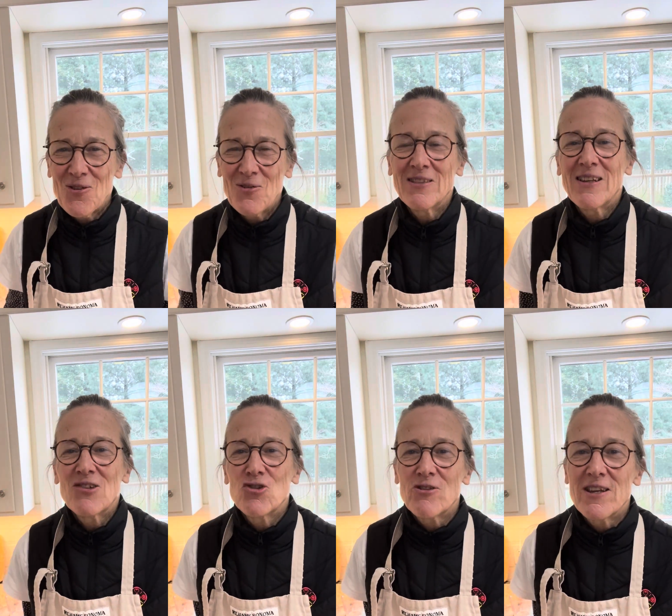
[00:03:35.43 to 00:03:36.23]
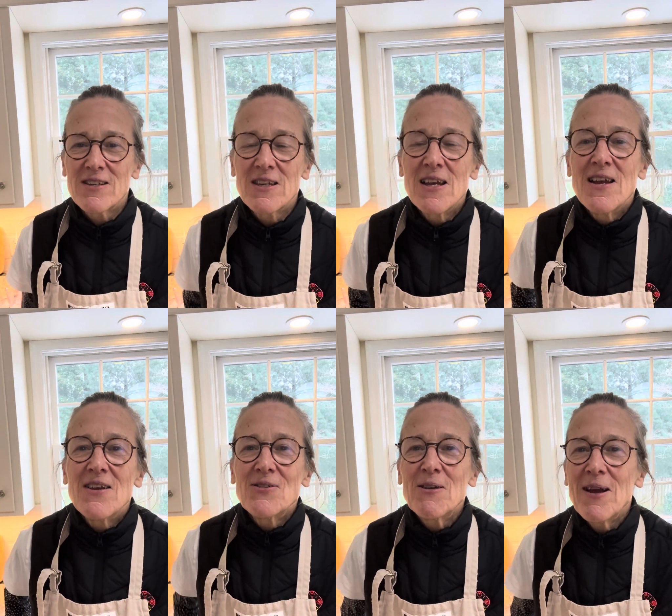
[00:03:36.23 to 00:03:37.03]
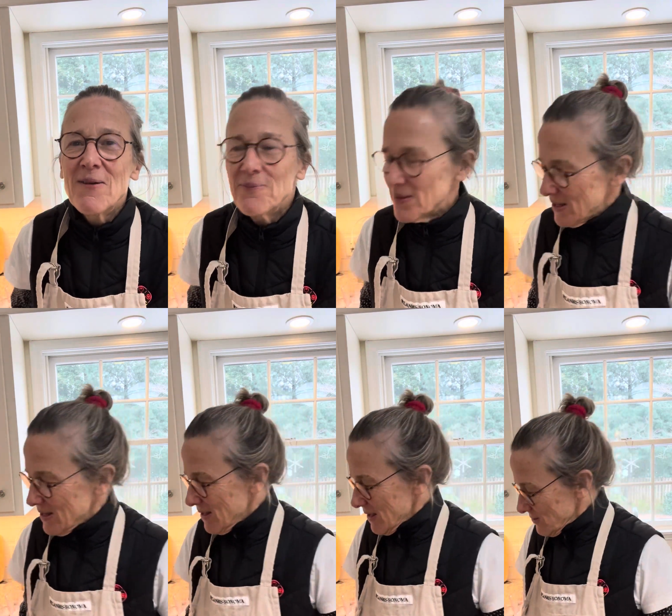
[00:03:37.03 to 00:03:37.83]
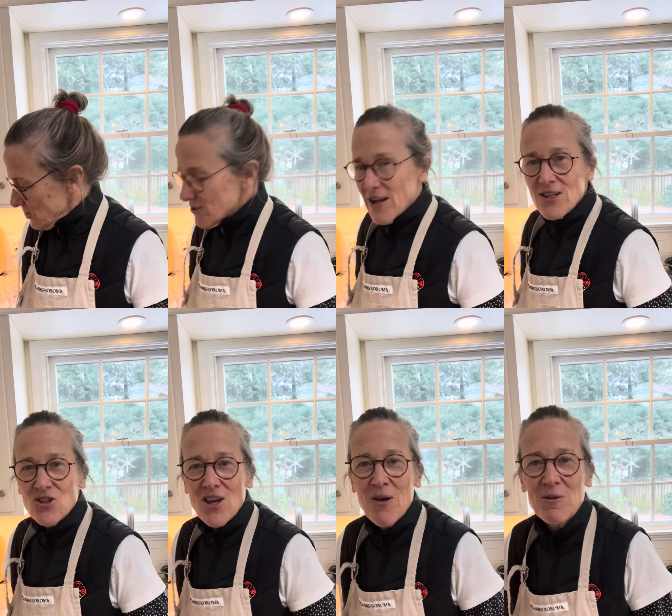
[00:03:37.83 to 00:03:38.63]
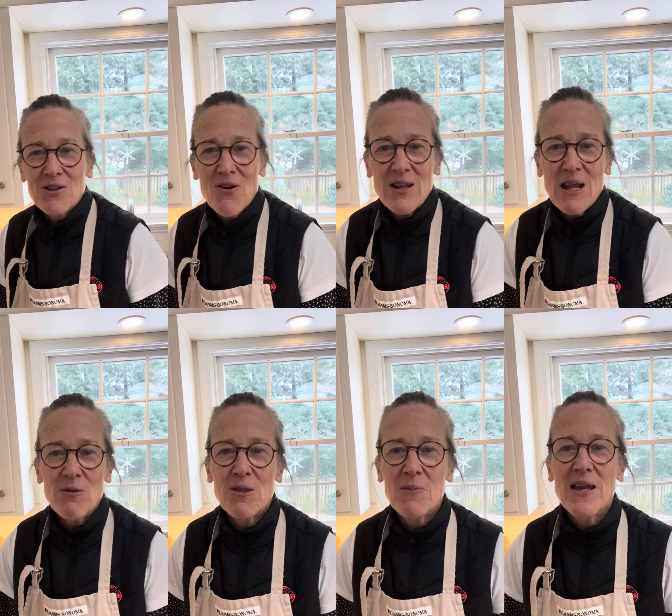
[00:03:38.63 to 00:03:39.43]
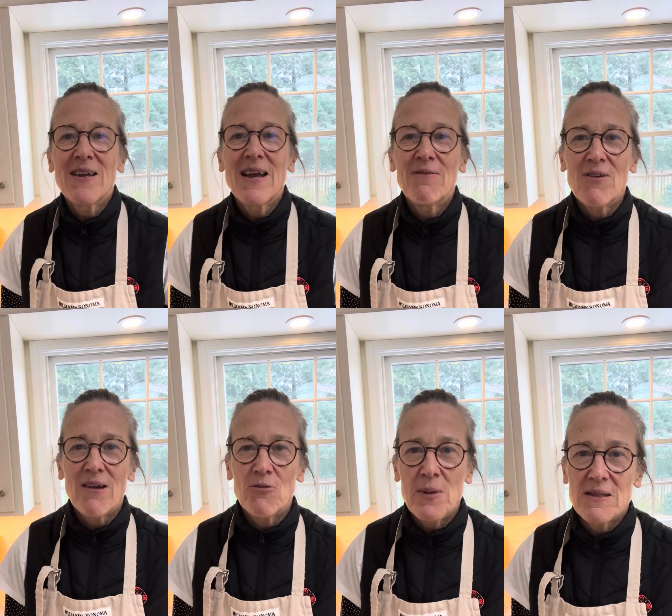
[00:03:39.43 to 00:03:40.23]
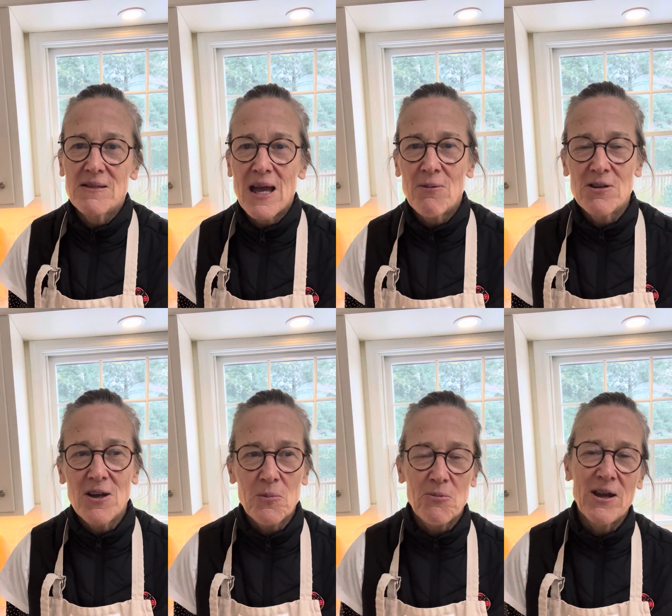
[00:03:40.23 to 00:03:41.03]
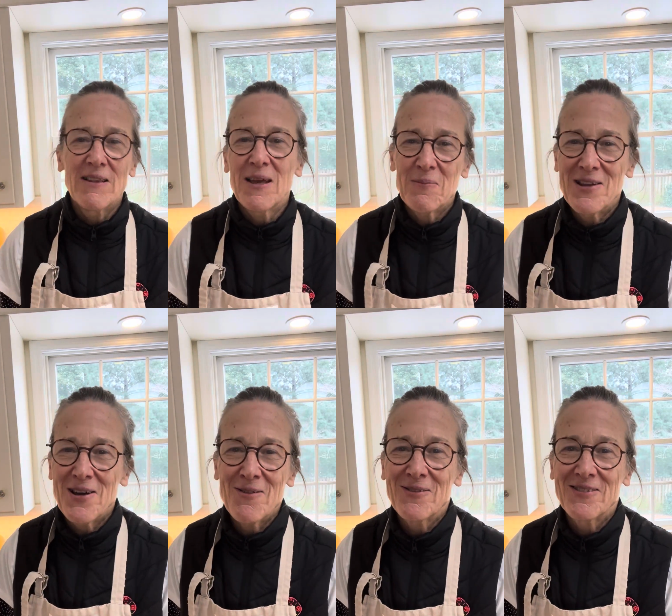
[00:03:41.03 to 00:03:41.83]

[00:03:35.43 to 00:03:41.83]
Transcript: luxurious. So anyway, just thought I'd share what's going on with me. Have you ever made sourdough bread? Let me know.